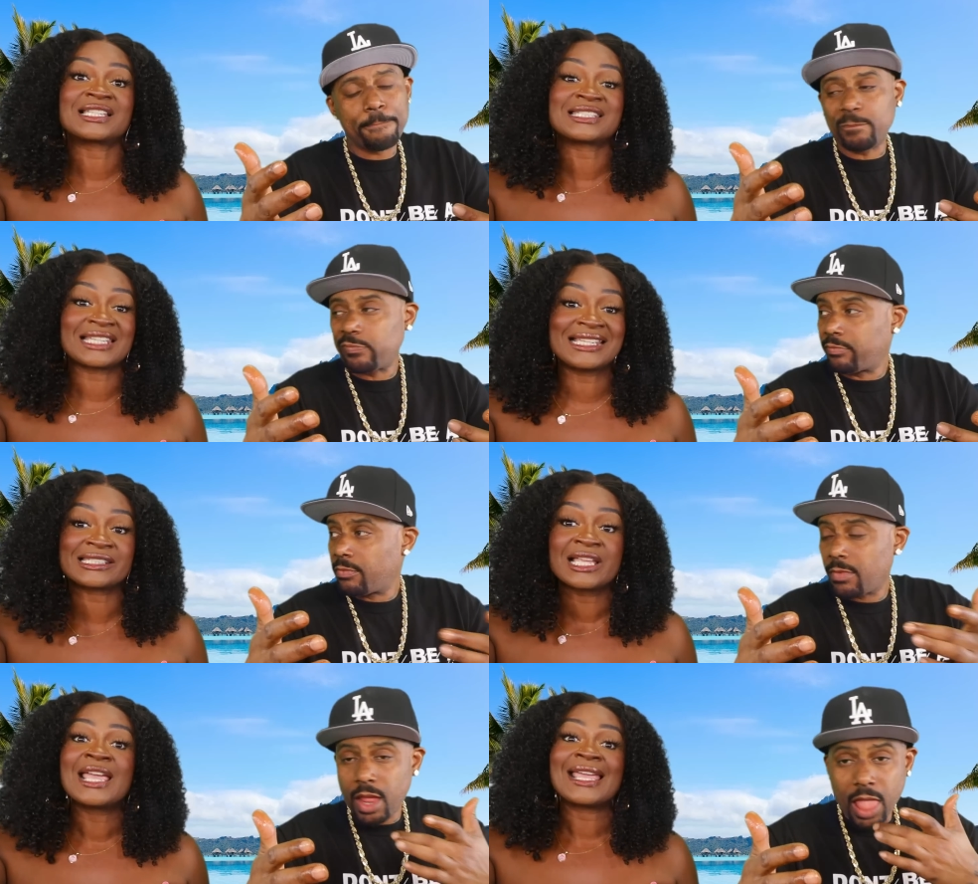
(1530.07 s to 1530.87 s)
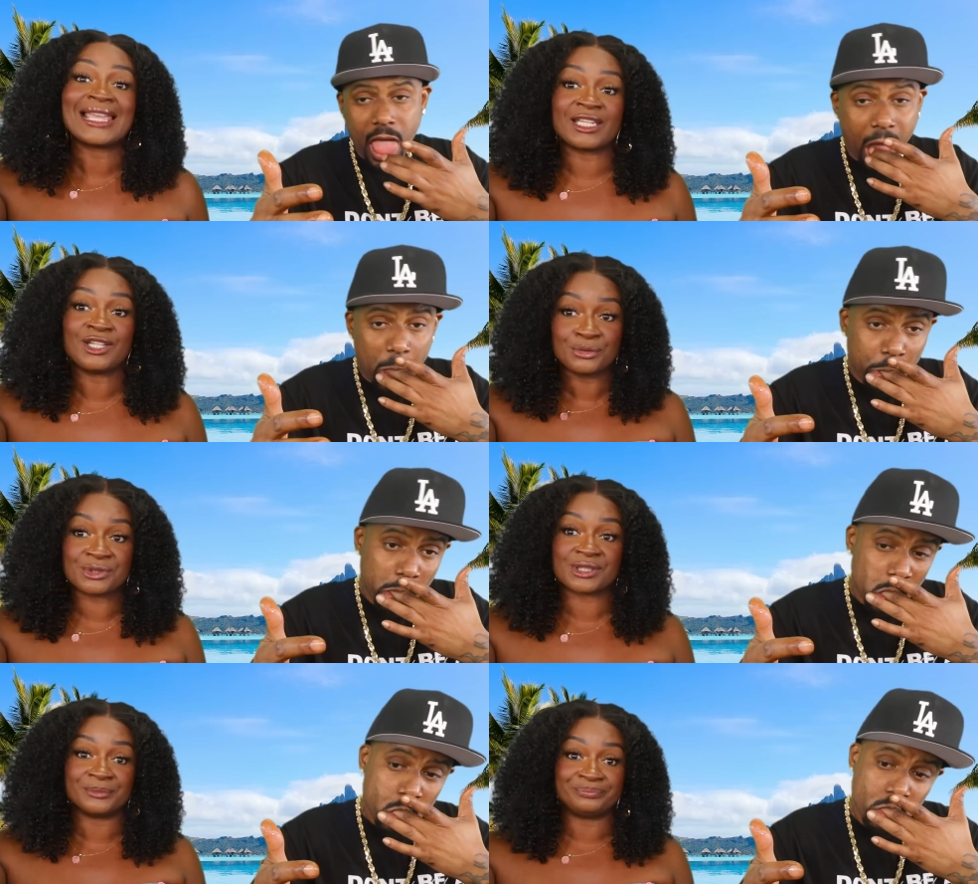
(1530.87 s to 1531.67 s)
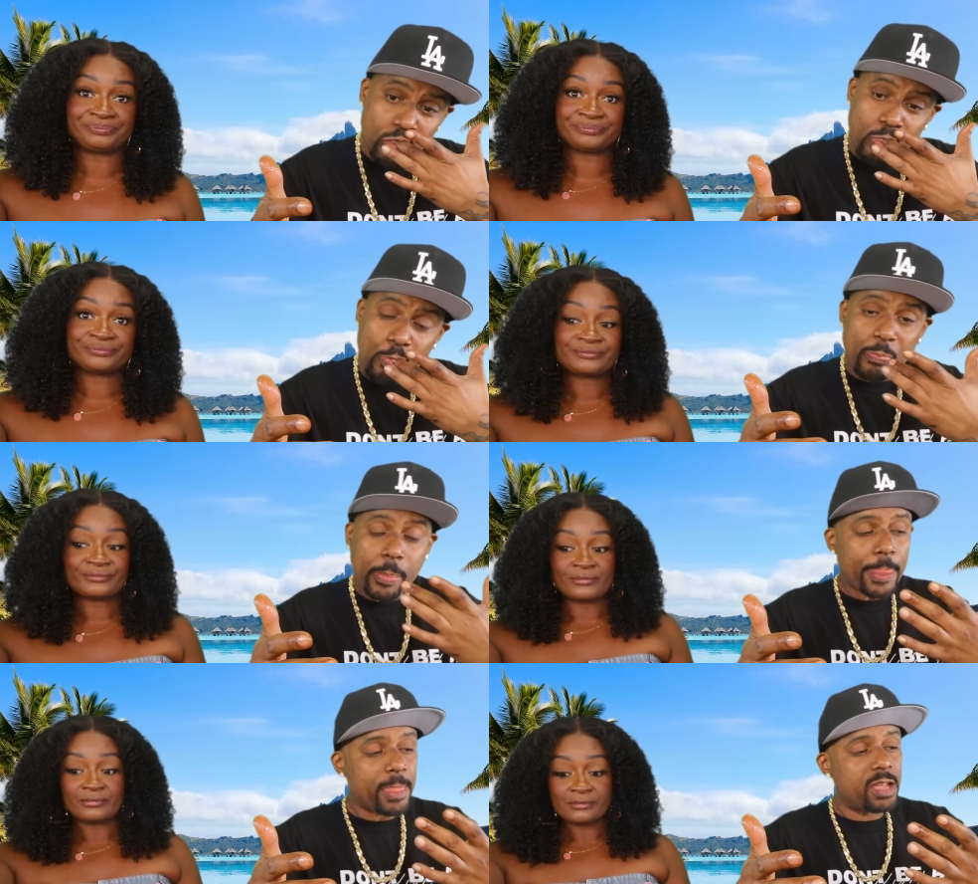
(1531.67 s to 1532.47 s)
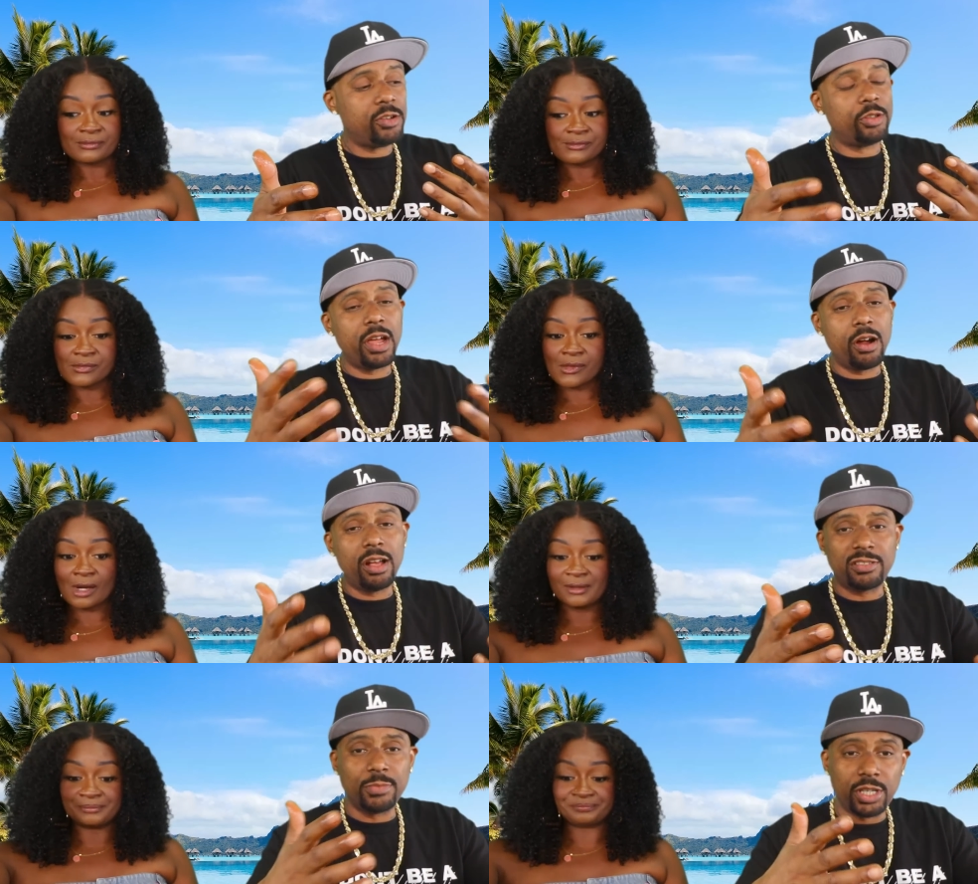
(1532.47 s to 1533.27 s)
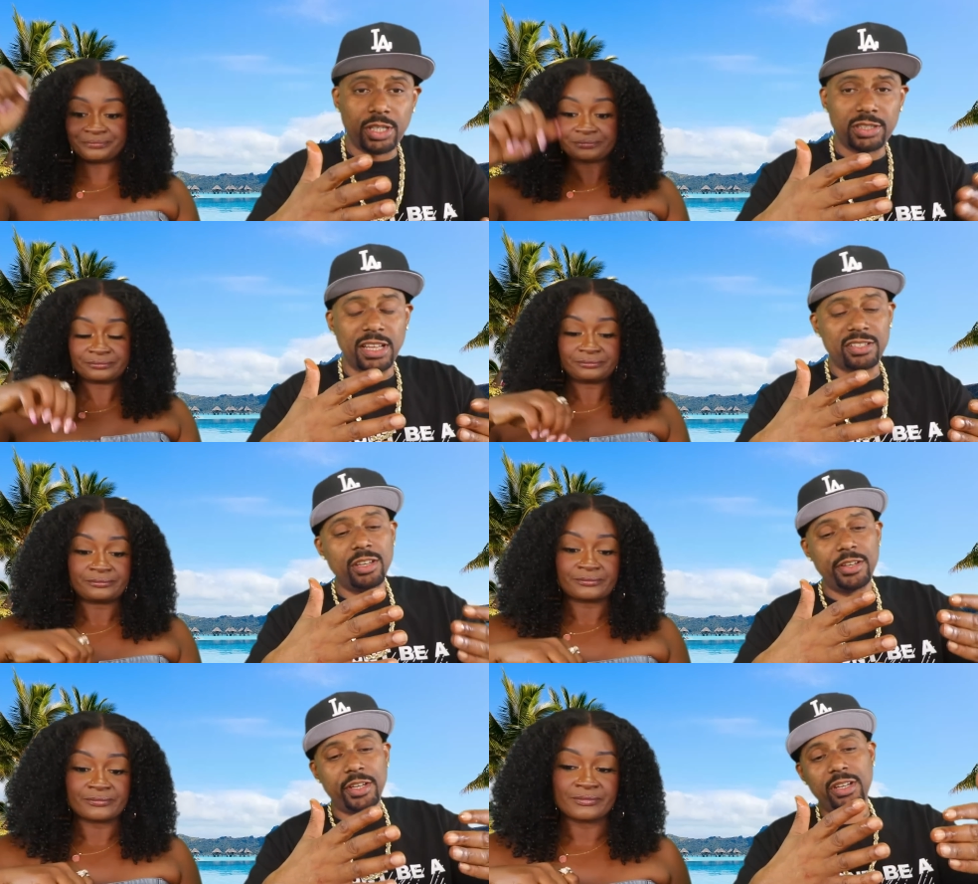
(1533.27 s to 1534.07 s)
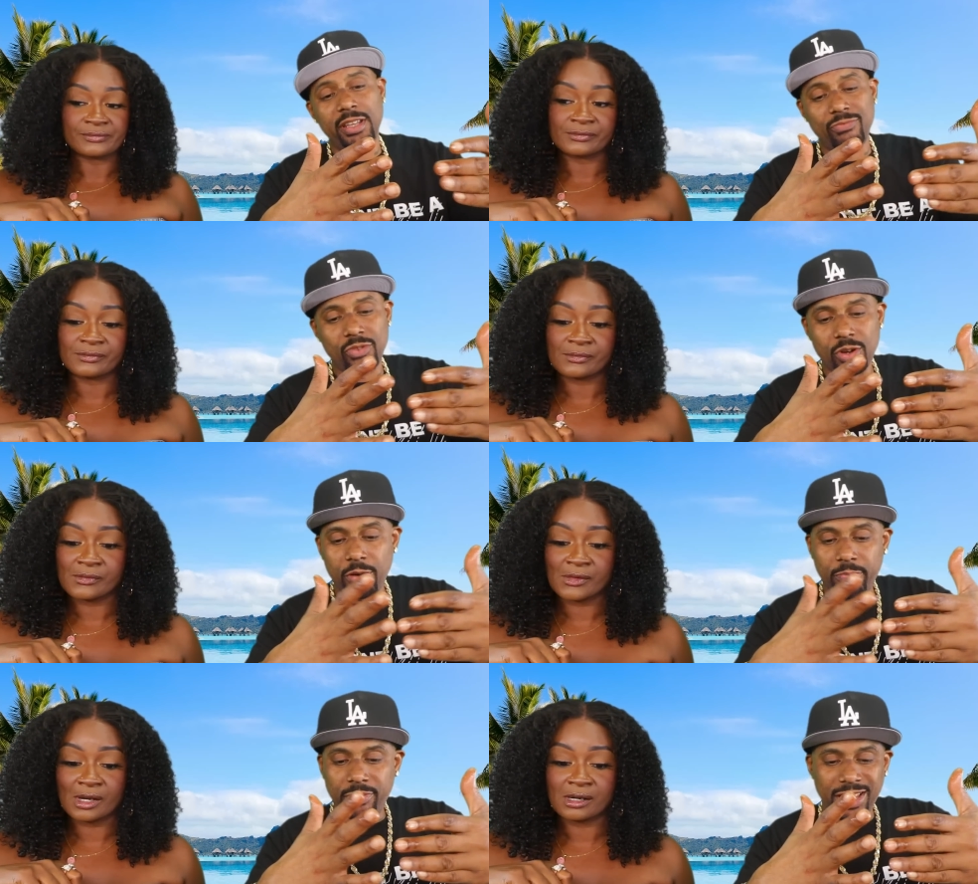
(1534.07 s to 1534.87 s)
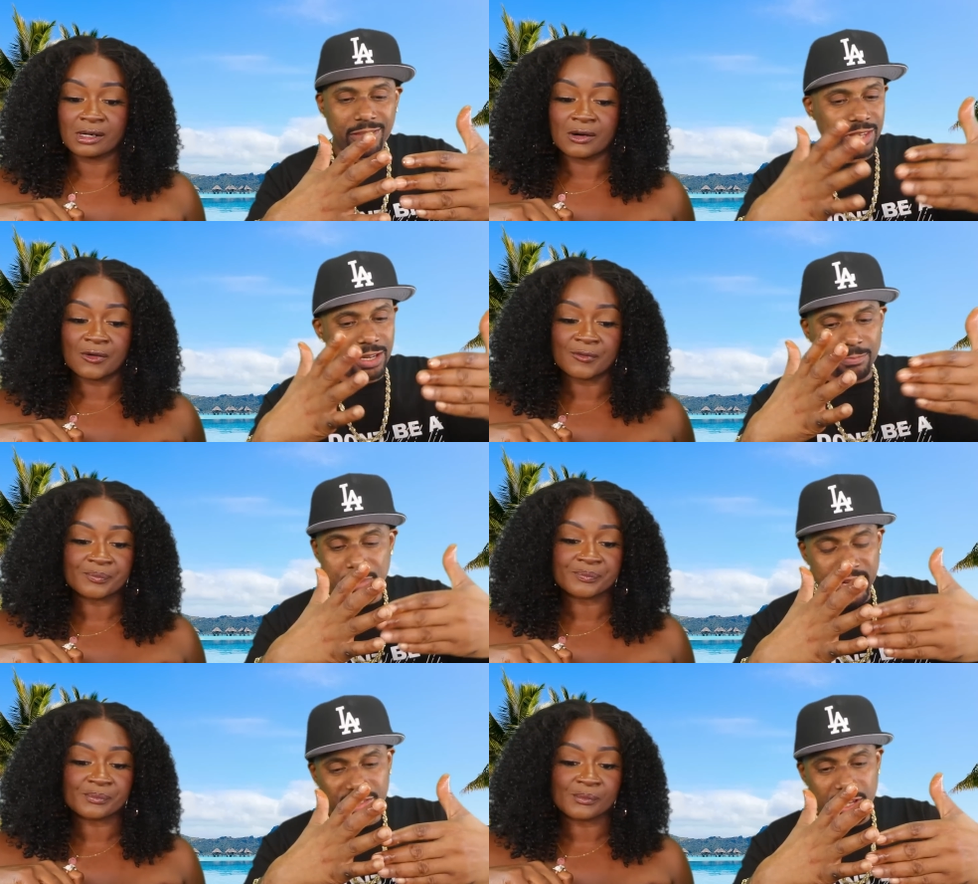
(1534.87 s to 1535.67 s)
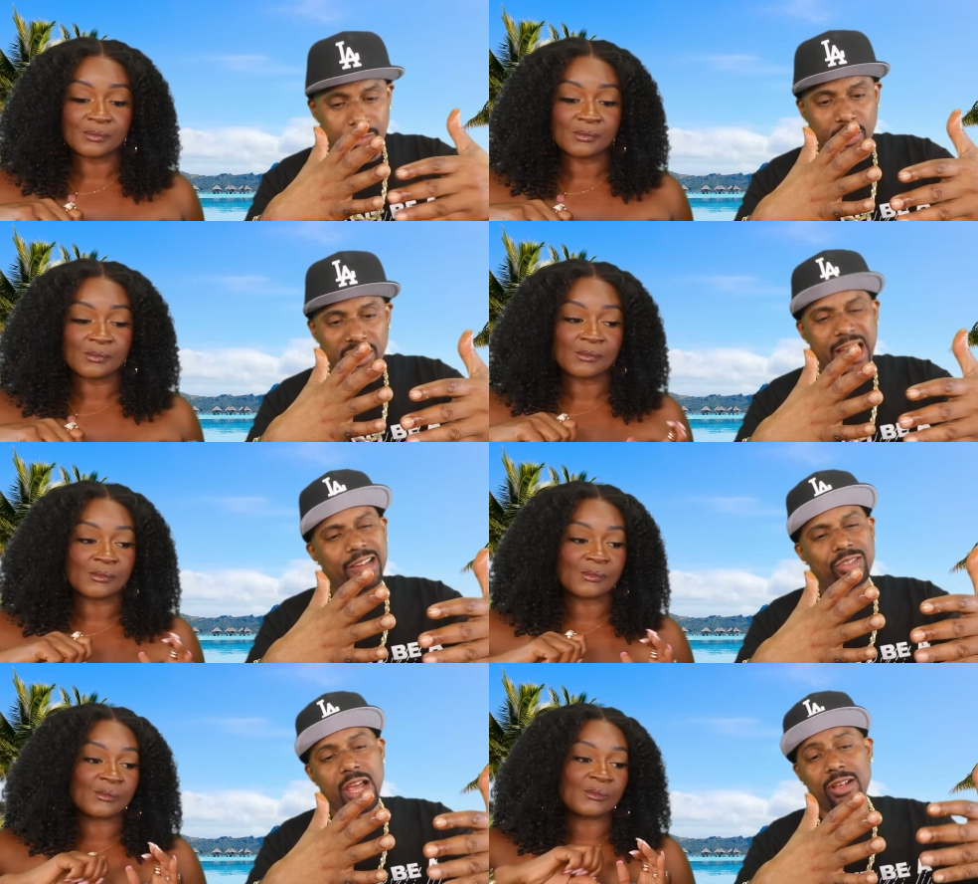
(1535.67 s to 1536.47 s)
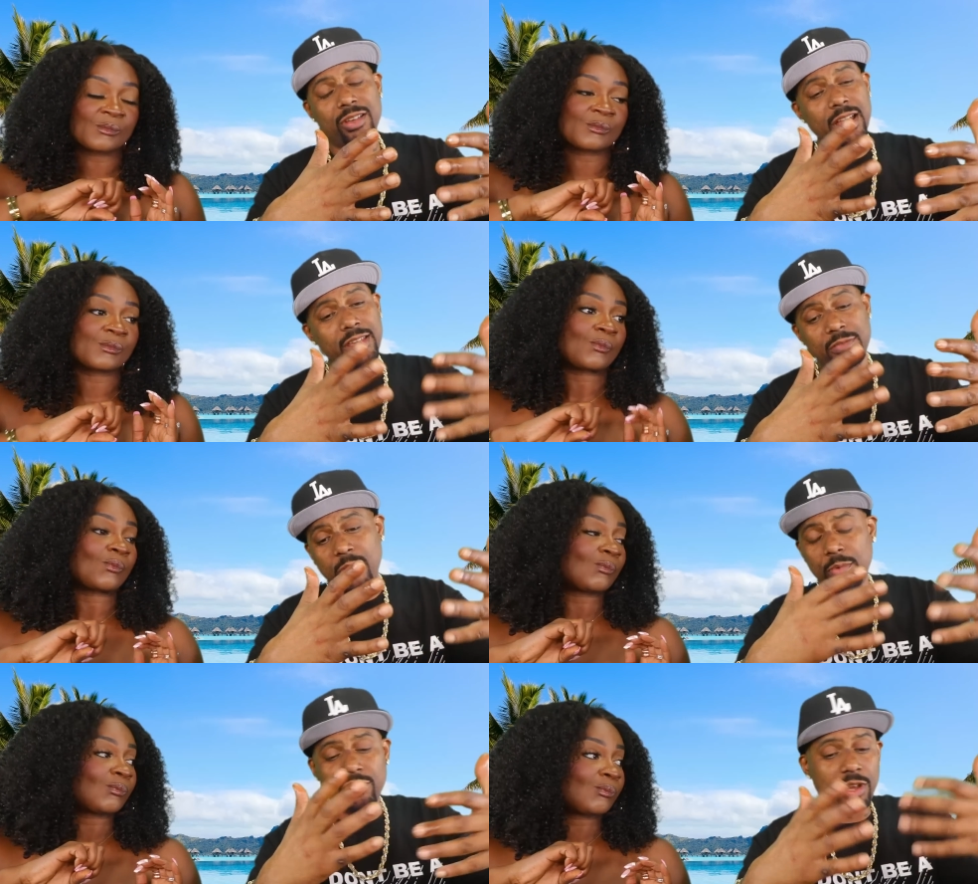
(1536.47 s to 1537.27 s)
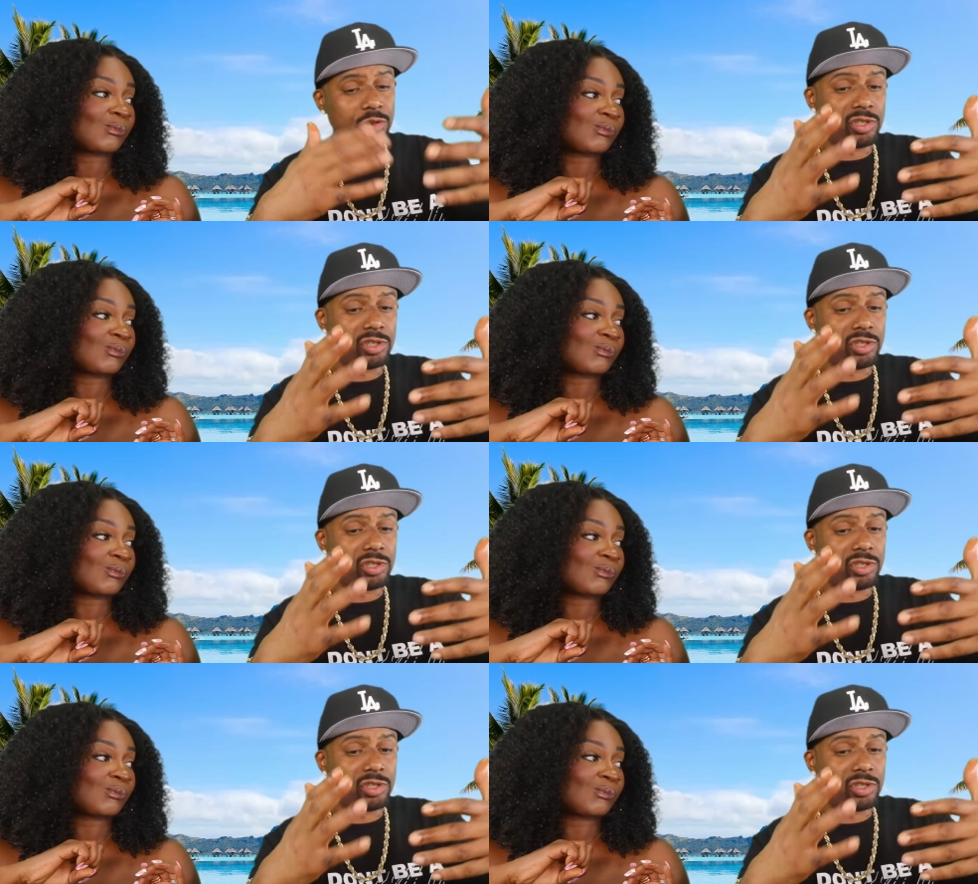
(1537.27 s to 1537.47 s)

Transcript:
Speaker 1: because he's in Houston. You know, there are some hoods. That's a hood that, you know, that, that butts up with downtown. So I guess maybe Joker